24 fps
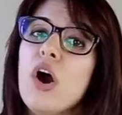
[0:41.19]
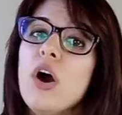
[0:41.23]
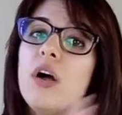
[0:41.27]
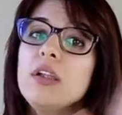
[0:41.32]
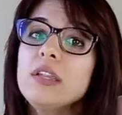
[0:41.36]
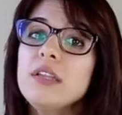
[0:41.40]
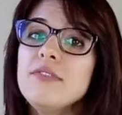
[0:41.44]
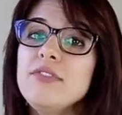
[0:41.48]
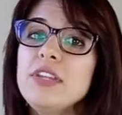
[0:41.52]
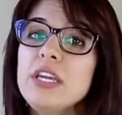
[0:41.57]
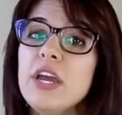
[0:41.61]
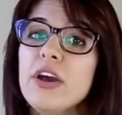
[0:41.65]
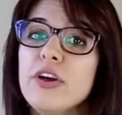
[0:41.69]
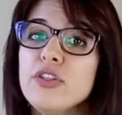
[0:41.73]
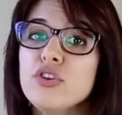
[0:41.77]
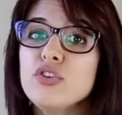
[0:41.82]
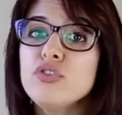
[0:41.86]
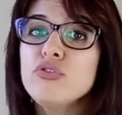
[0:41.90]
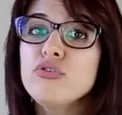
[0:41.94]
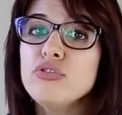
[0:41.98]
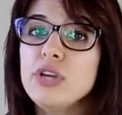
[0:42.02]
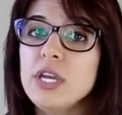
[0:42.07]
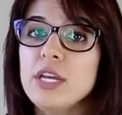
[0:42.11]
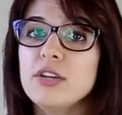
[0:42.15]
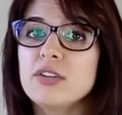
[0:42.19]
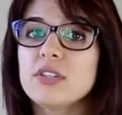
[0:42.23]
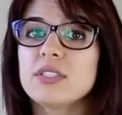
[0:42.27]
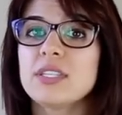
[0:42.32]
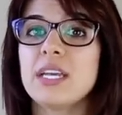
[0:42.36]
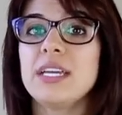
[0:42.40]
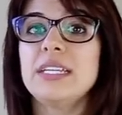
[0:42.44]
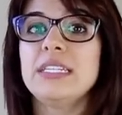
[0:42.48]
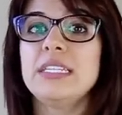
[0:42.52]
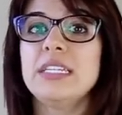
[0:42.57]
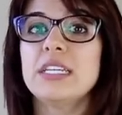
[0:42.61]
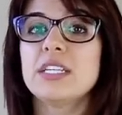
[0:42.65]
all of the other creators'
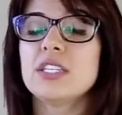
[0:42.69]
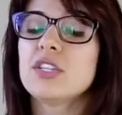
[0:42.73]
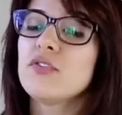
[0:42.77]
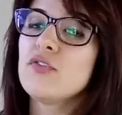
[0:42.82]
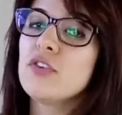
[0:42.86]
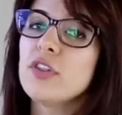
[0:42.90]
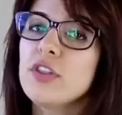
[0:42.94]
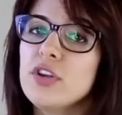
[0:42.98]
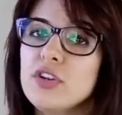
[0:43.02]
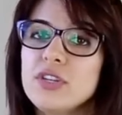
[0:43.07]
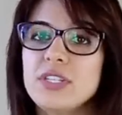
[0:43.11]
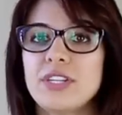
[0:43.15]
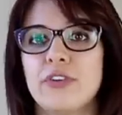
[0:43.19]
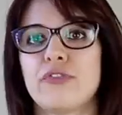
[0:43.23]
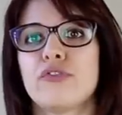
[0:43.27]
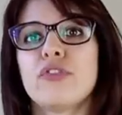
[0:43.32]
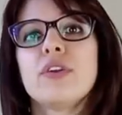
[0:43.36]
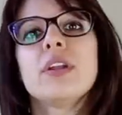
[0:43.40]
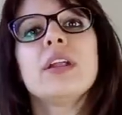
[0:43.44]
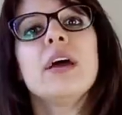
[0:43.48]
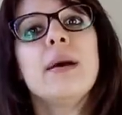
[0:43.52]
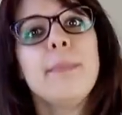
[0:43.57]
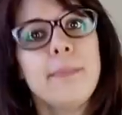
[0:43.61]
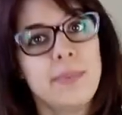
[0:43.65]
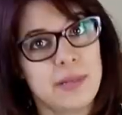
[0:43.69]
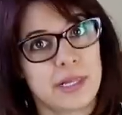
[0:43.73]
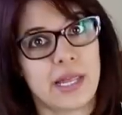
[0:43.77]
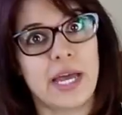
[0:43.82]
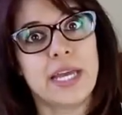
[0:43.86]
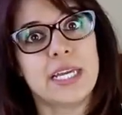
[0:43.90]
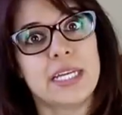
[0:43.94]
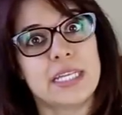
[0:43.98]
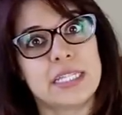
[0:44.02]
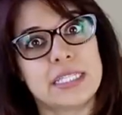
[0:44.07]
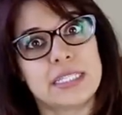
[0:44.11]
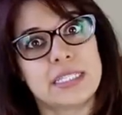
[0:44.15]
ideas for their different
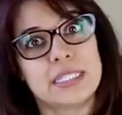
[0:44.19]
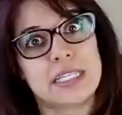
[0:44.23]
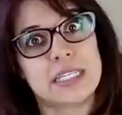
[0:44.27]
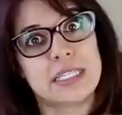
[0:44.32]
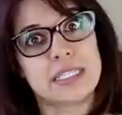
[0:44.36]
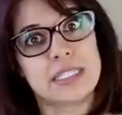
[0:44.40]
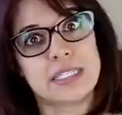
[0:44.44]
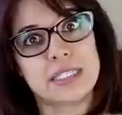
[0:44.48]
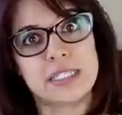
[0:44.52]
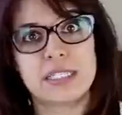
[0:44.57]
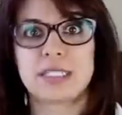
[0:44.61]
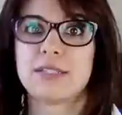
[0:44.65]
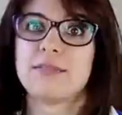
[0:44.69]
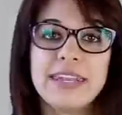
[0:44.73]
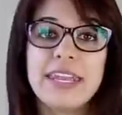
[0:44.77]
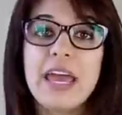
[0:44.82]
appliances.